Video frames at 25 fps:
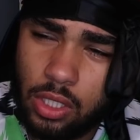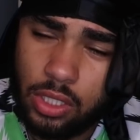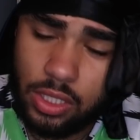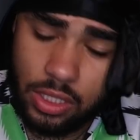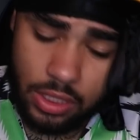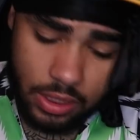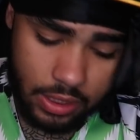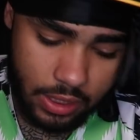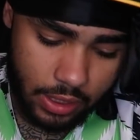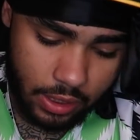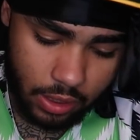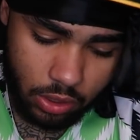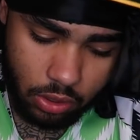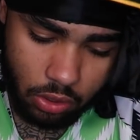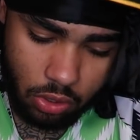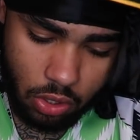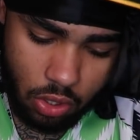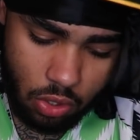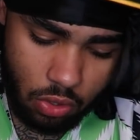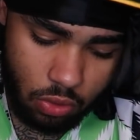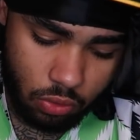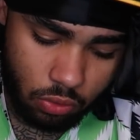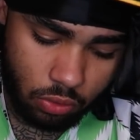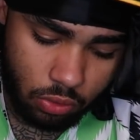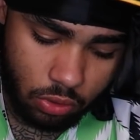stick
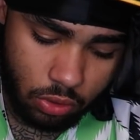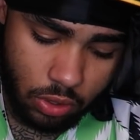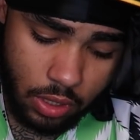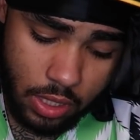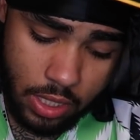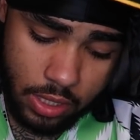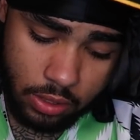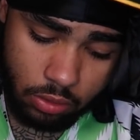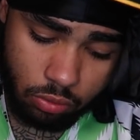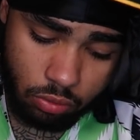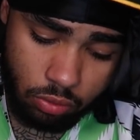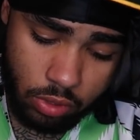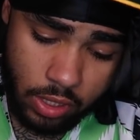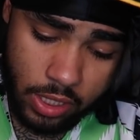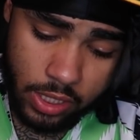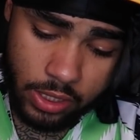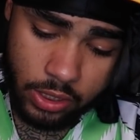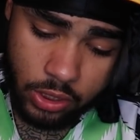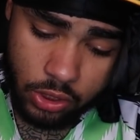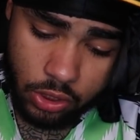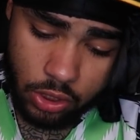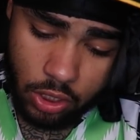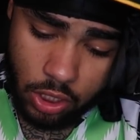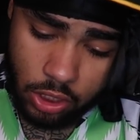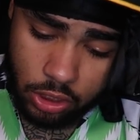note, and
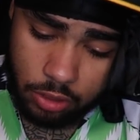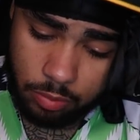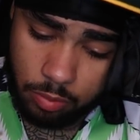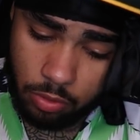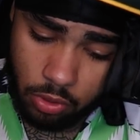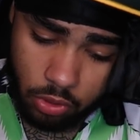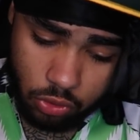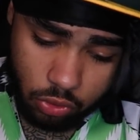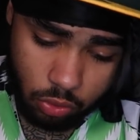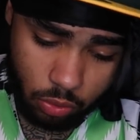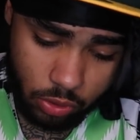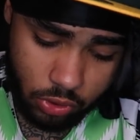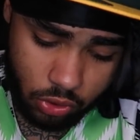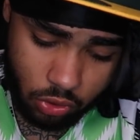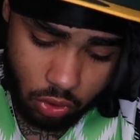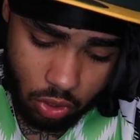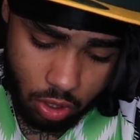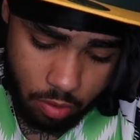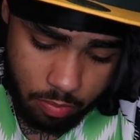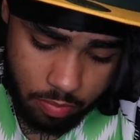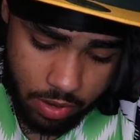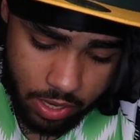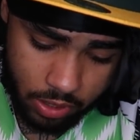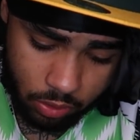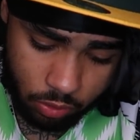really search books. Always
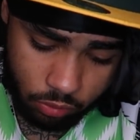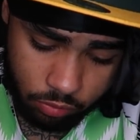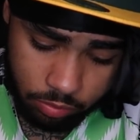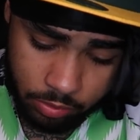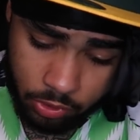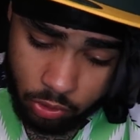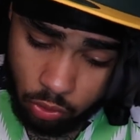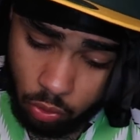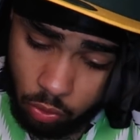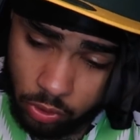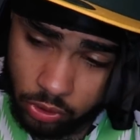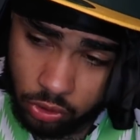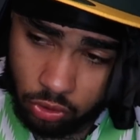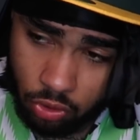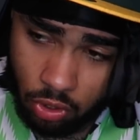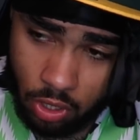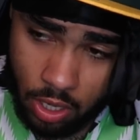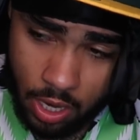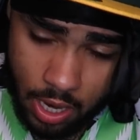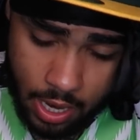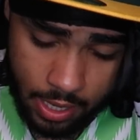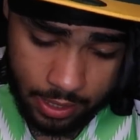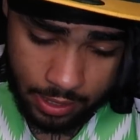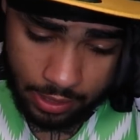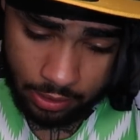got a pen with me, always
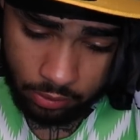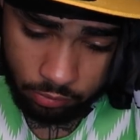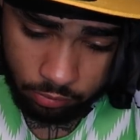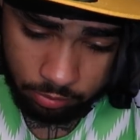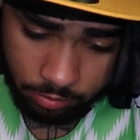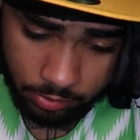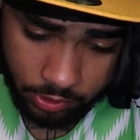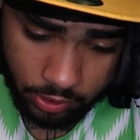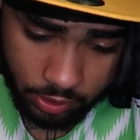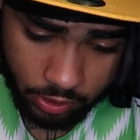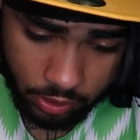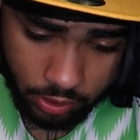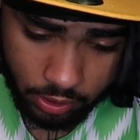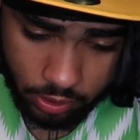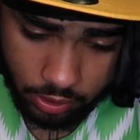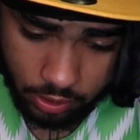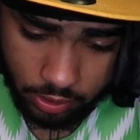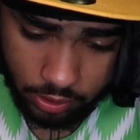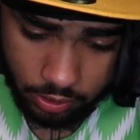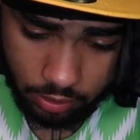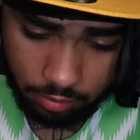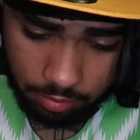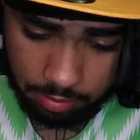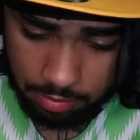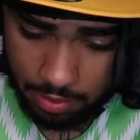got a highlight with me
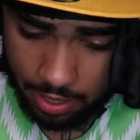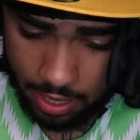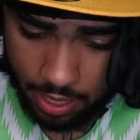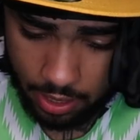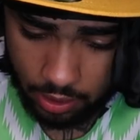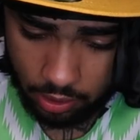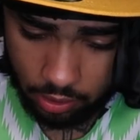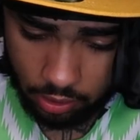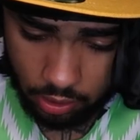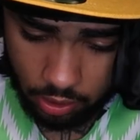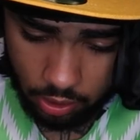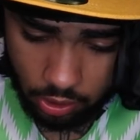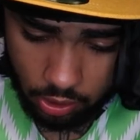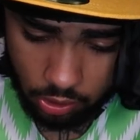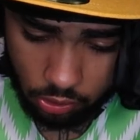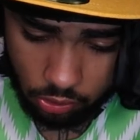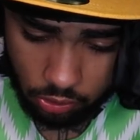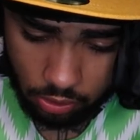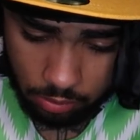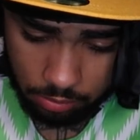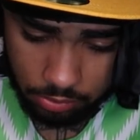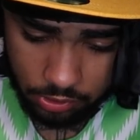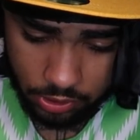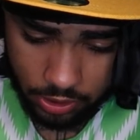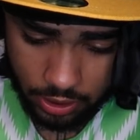in the bag. You
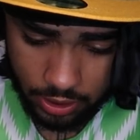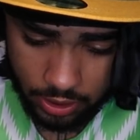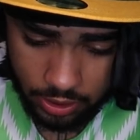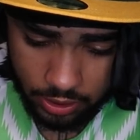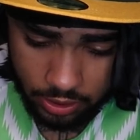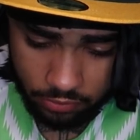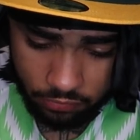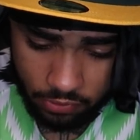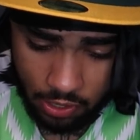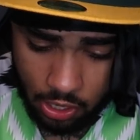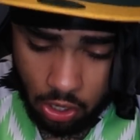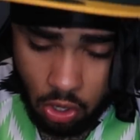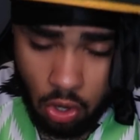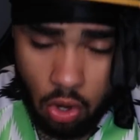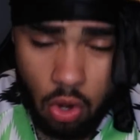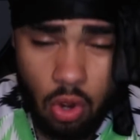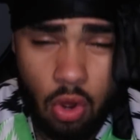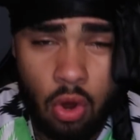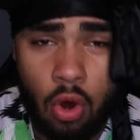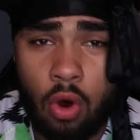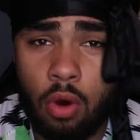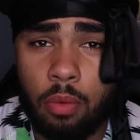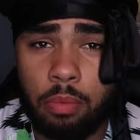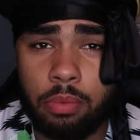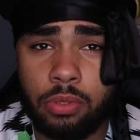know what I'm saying? If I
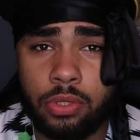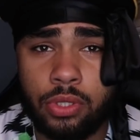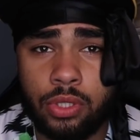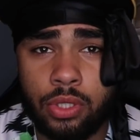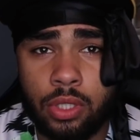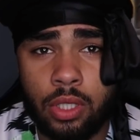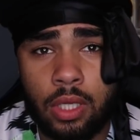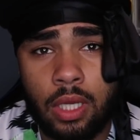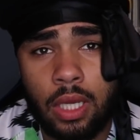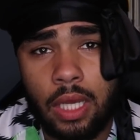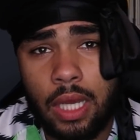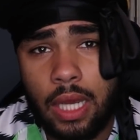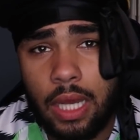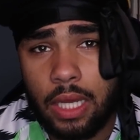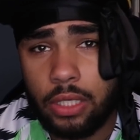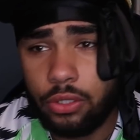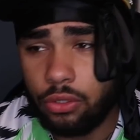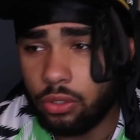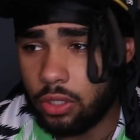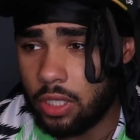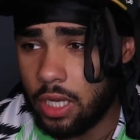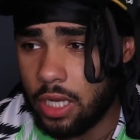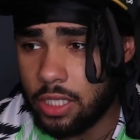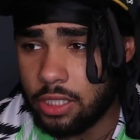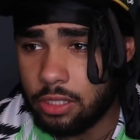got ops
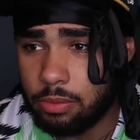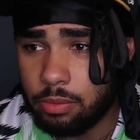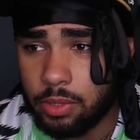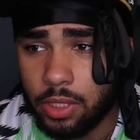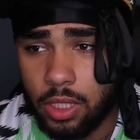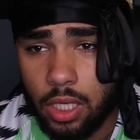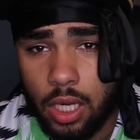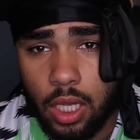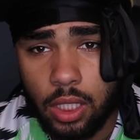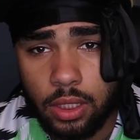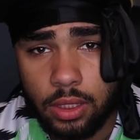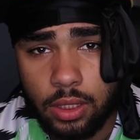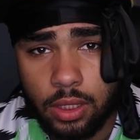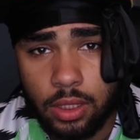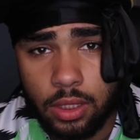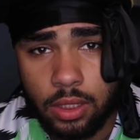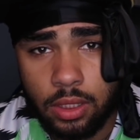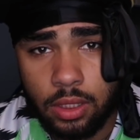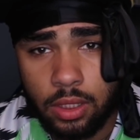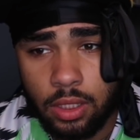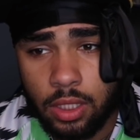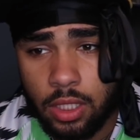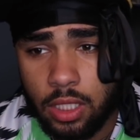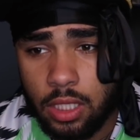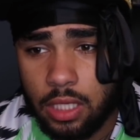and you catch me in
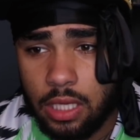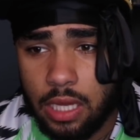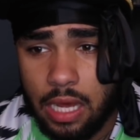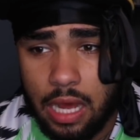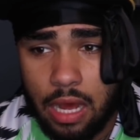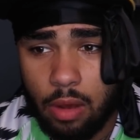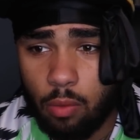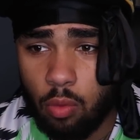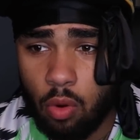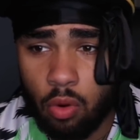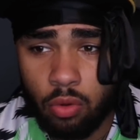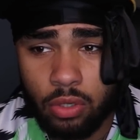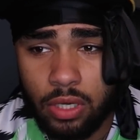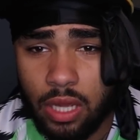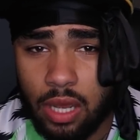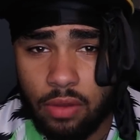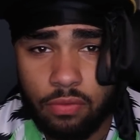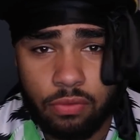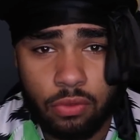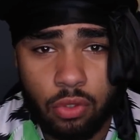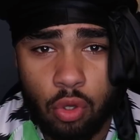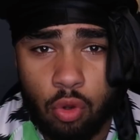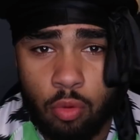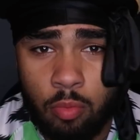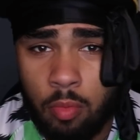London, I won't
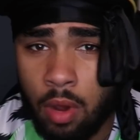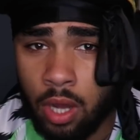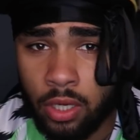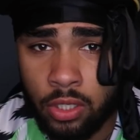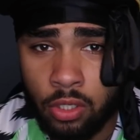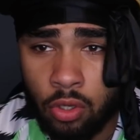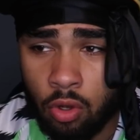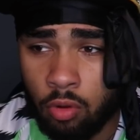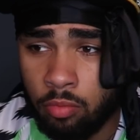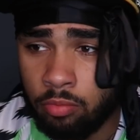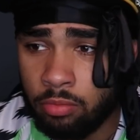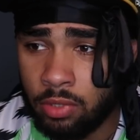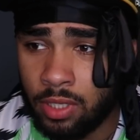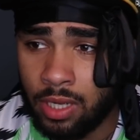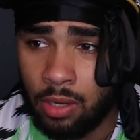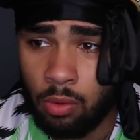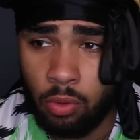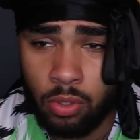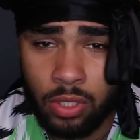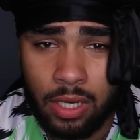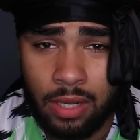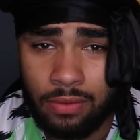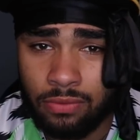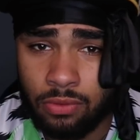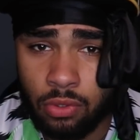have no money on me, I
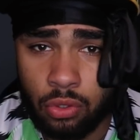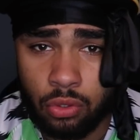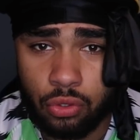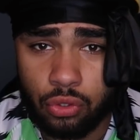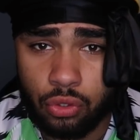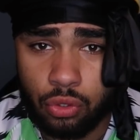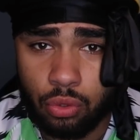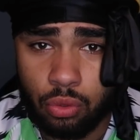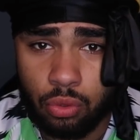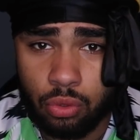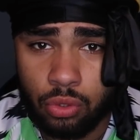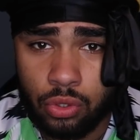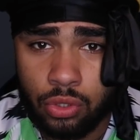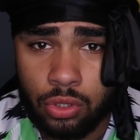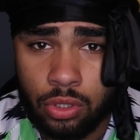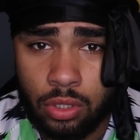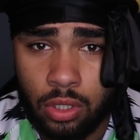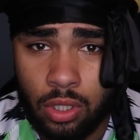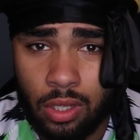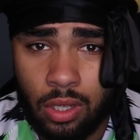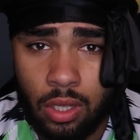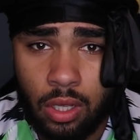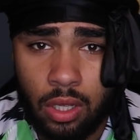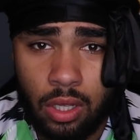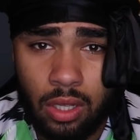won't have no jewels.
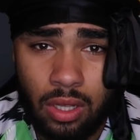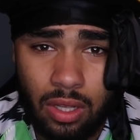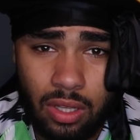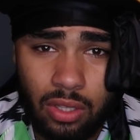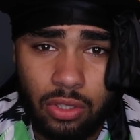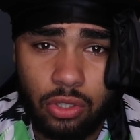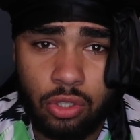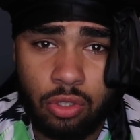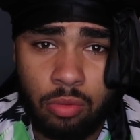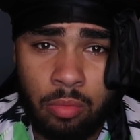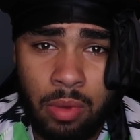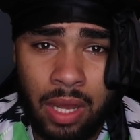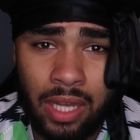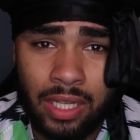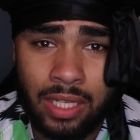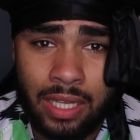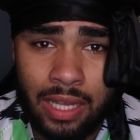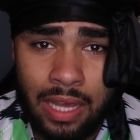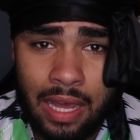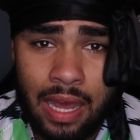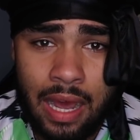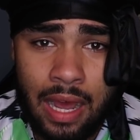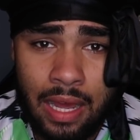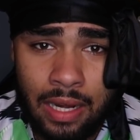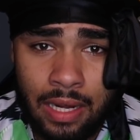You might
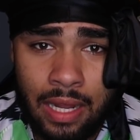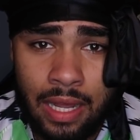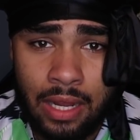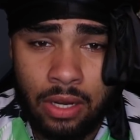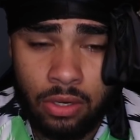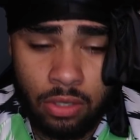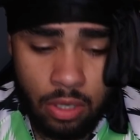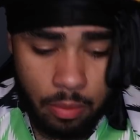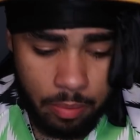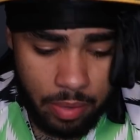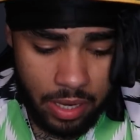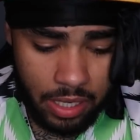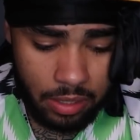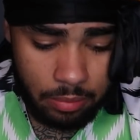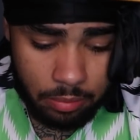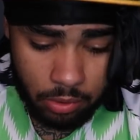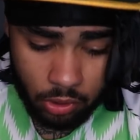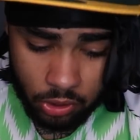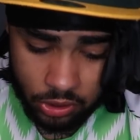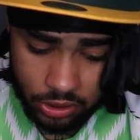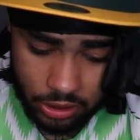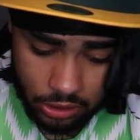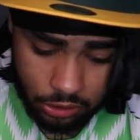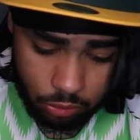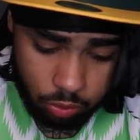get a highlighter and a pen
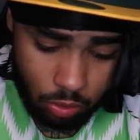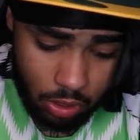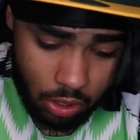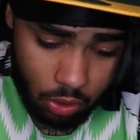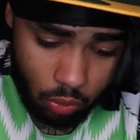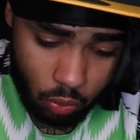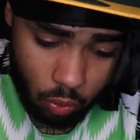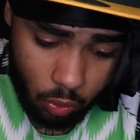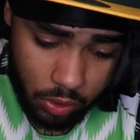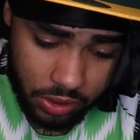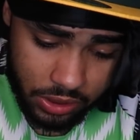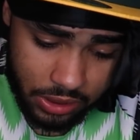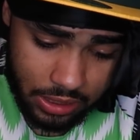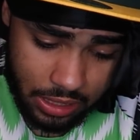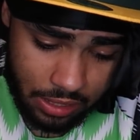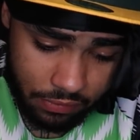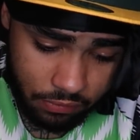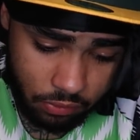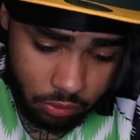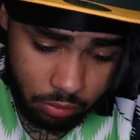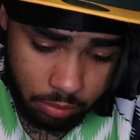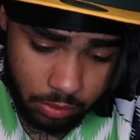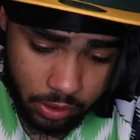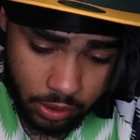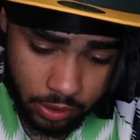because that's what I always
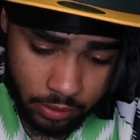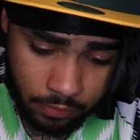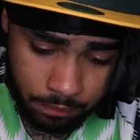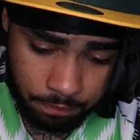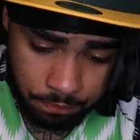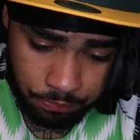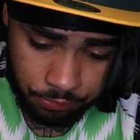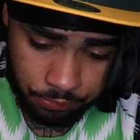have on me